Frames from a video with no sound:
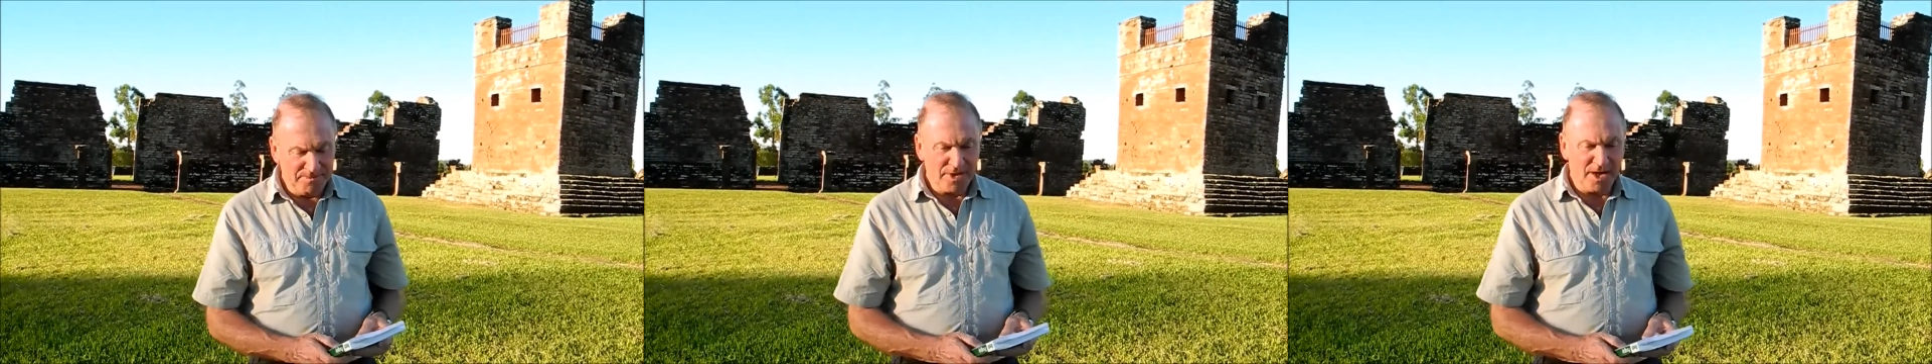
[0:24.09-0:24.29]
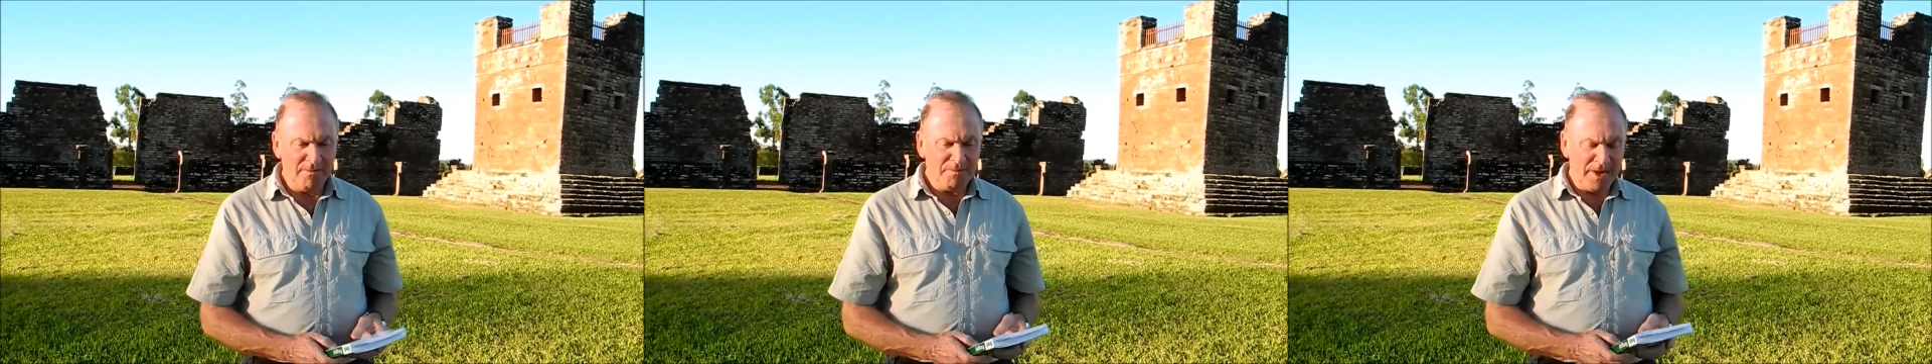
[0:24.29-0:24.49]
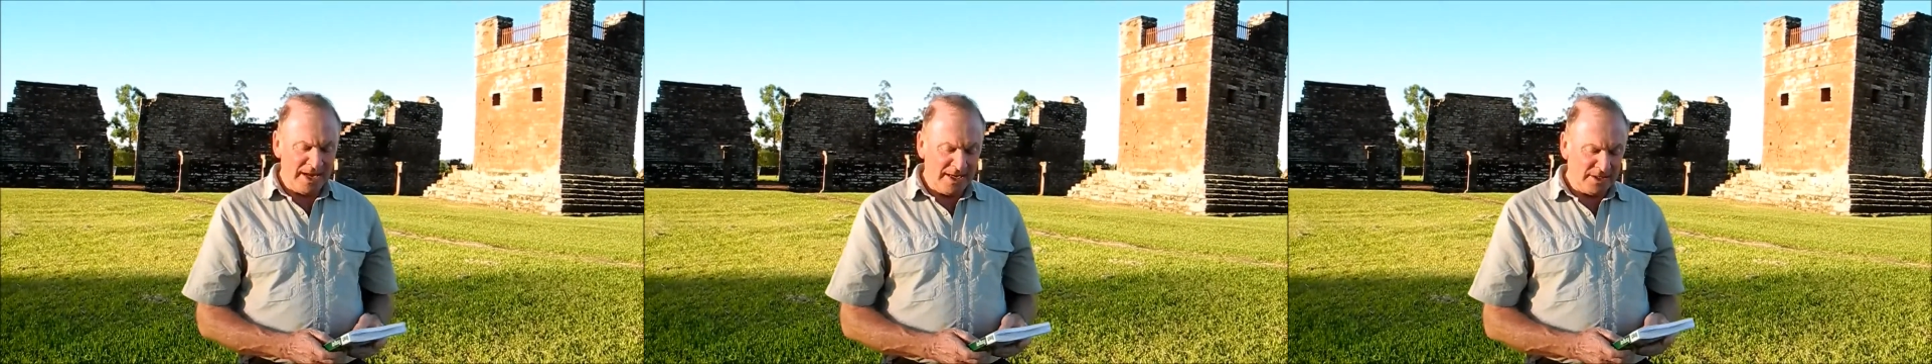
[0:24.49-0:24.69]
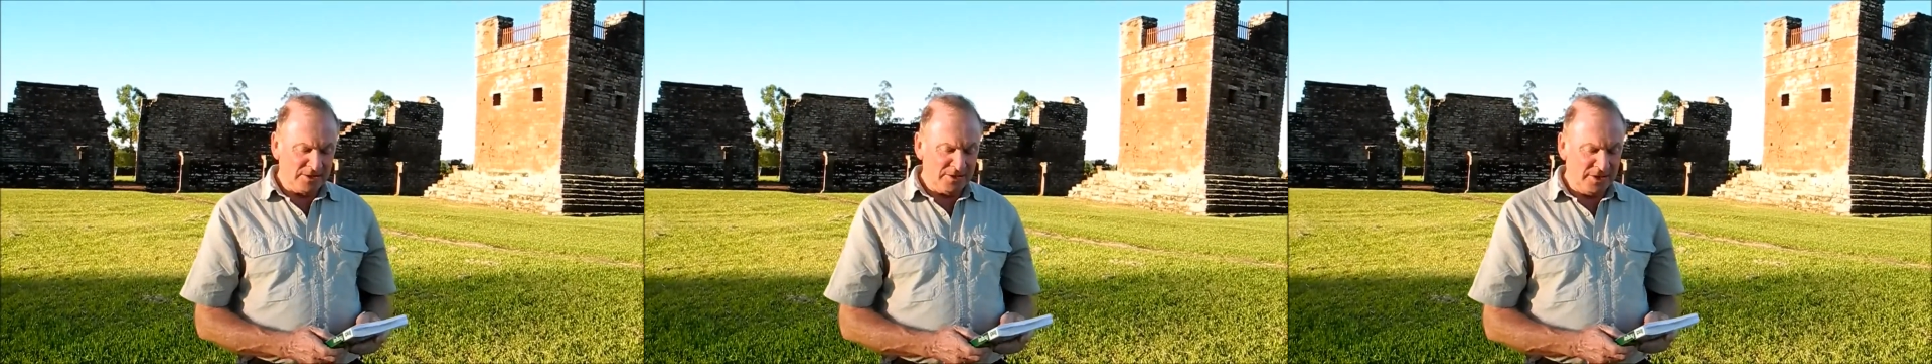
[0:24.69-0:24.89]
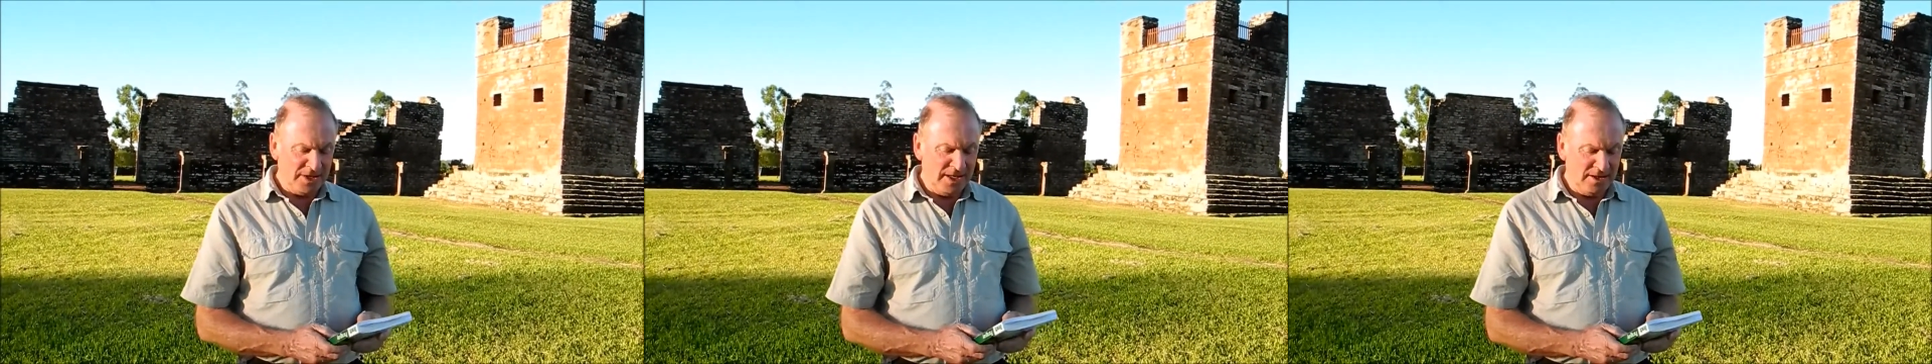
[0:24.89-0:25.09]
I beg
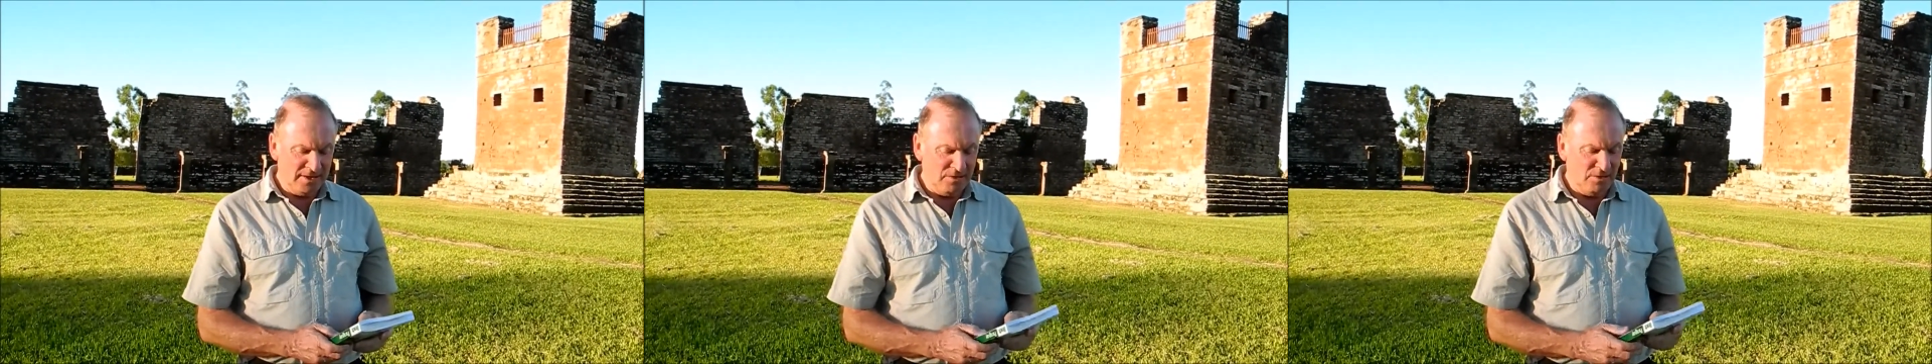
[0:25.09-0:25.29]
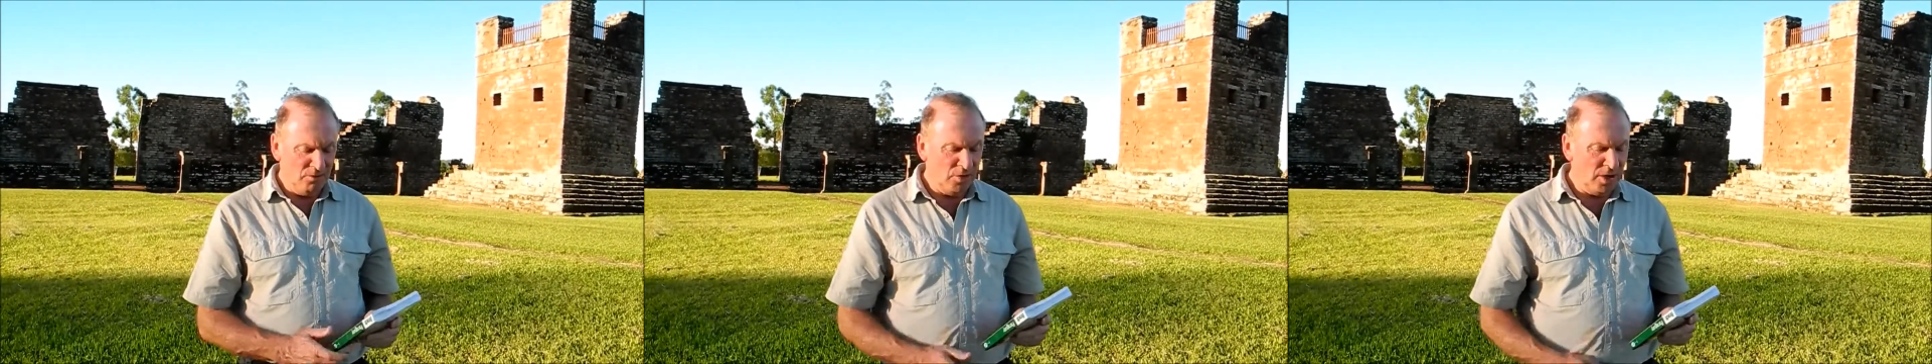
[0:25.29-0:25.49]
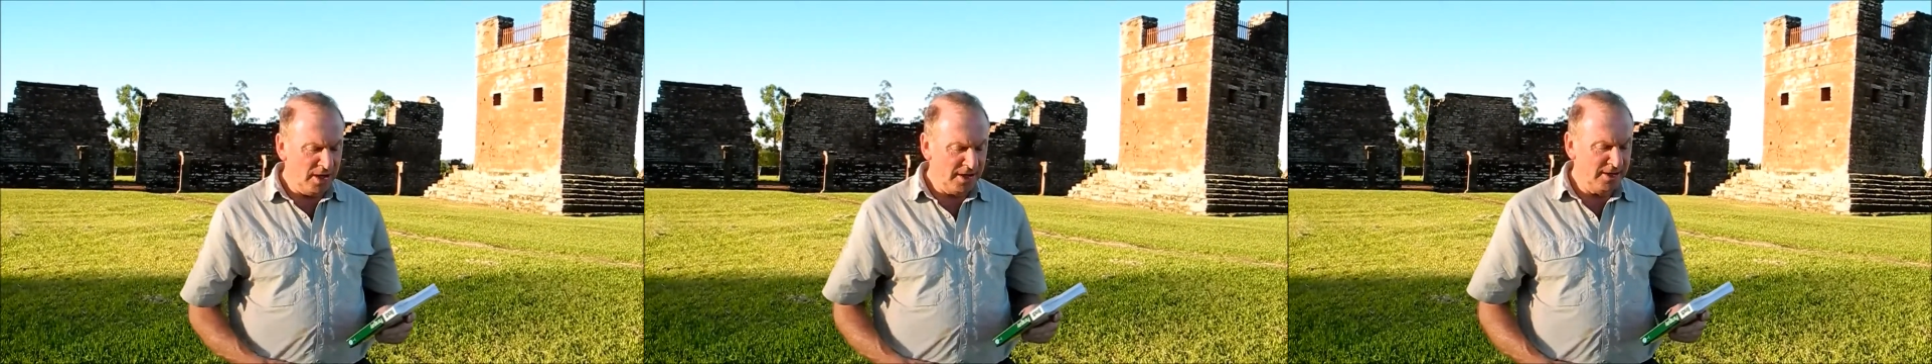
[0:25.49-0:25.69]
to think, why